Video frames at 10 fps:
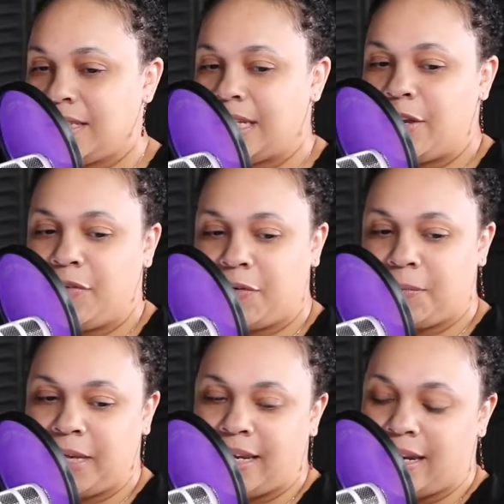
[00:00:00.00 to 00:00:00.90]
So for
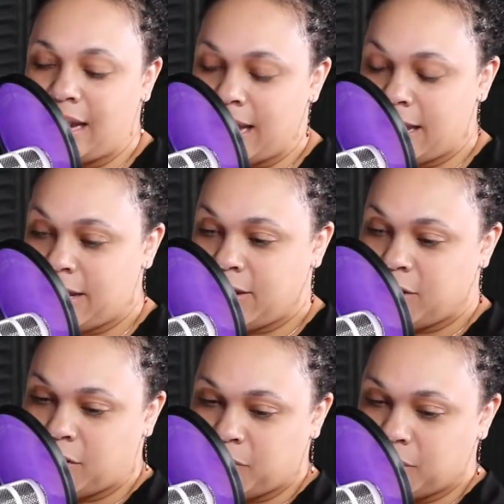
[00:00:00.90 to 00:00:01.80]
me,
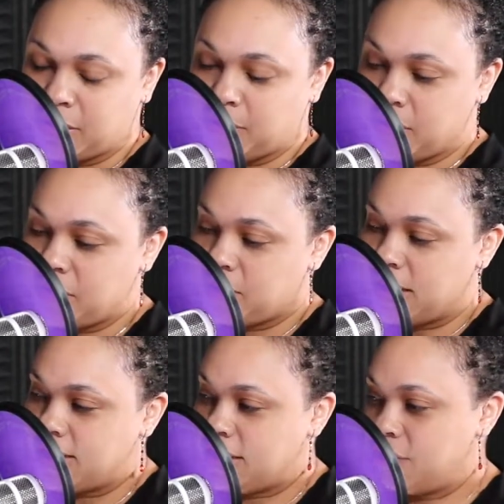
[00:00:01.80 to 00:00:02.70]
I was born and
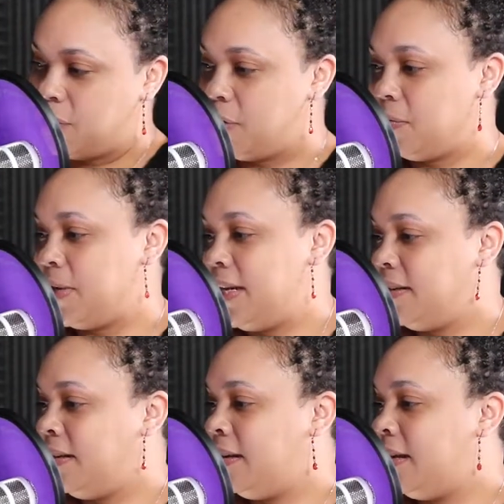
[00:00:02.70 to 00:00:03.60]
raised in Fort
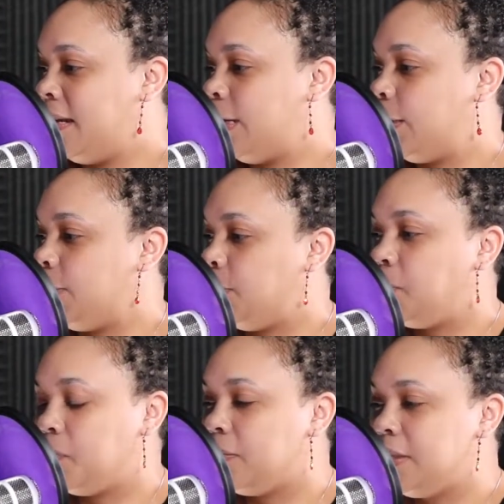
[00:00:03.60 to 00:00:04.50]
Wayne,
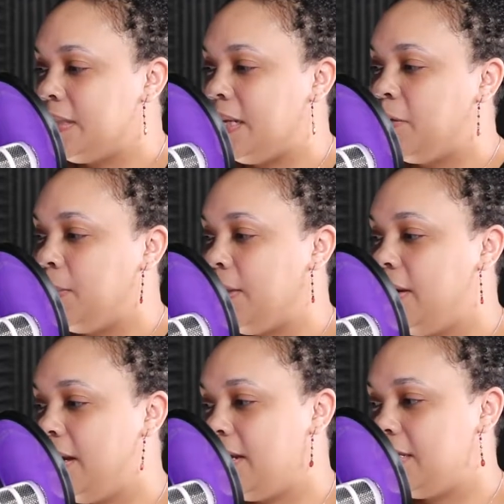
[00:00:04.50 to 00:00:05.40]
single
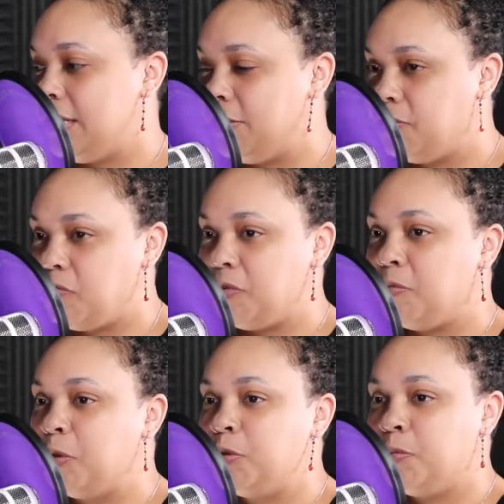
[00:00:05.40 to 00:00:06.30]
parent household for
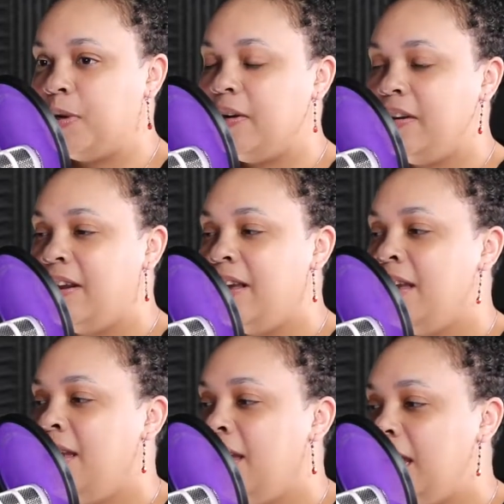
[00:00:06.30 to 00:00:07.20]
the most part.
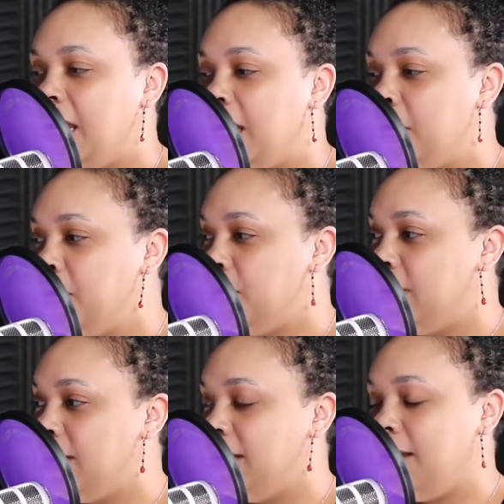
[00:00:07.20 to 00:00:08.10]
And the
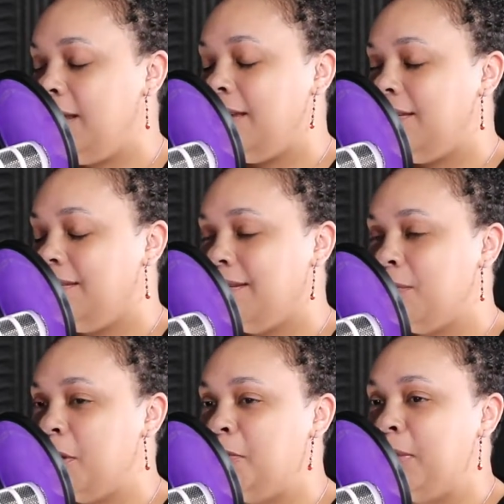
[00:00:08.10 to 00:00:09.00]
one thing
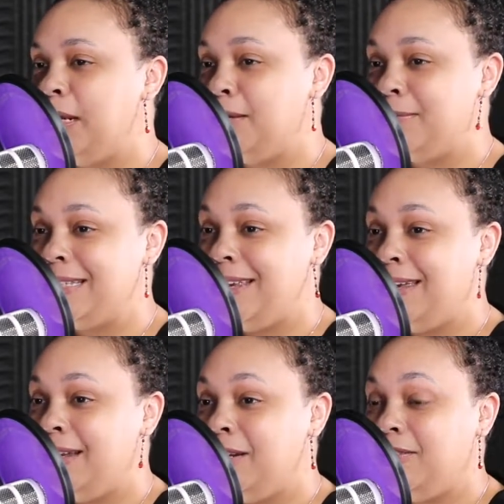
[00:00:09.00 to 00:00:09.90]
my mom
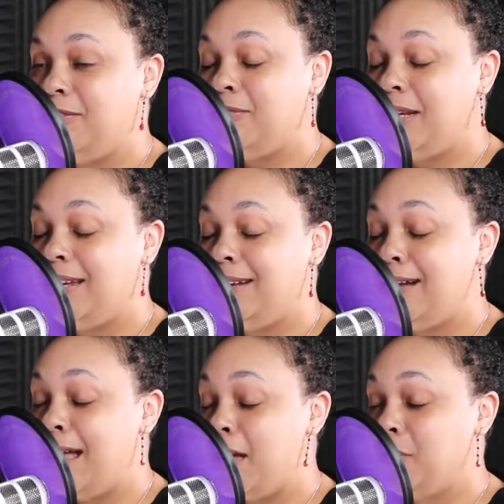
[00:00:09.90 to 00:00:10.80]
said
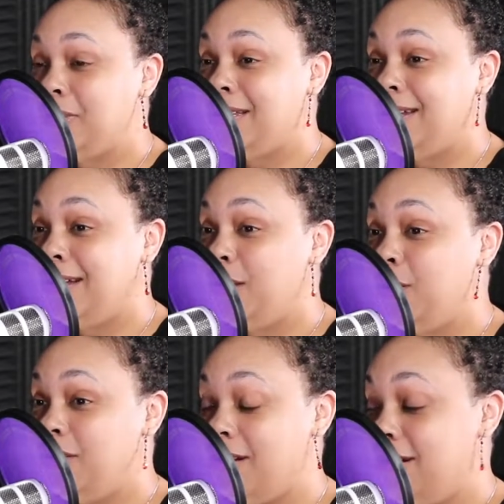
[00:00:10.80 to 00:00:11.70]
when I was in
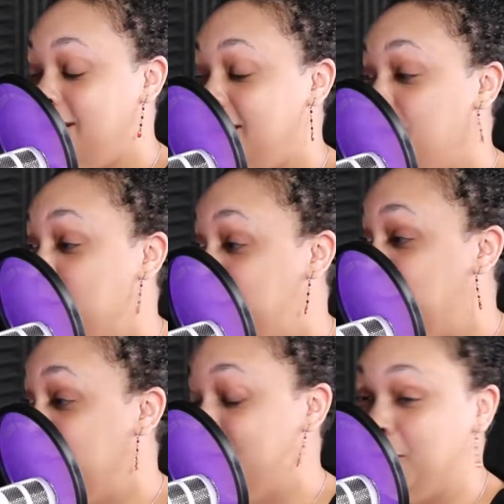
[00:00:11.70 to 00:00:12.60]
kindergarten,
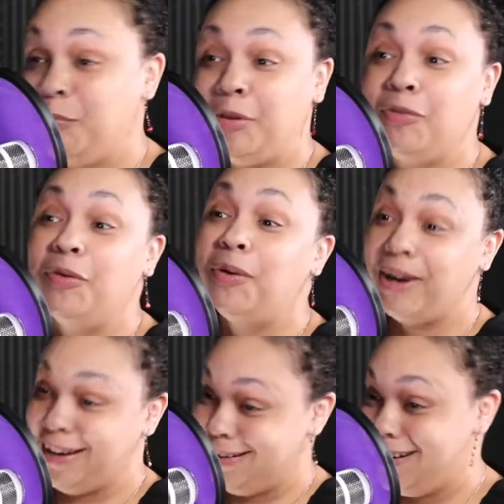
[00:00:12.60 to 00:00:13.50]
maybe even
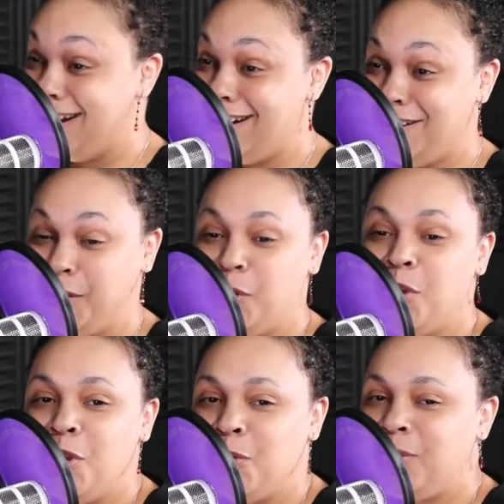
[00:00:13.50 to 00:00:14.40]
before kindergarten,
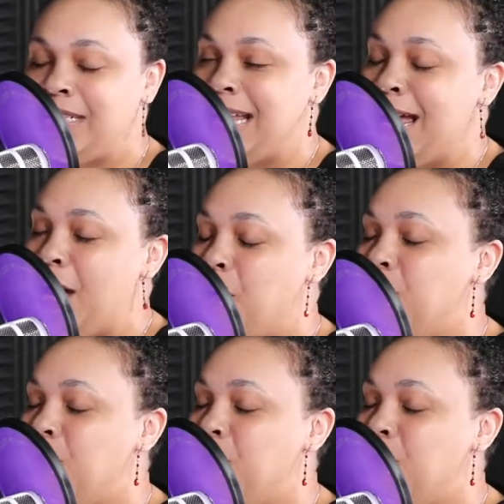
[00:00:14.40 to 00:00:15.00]
was that I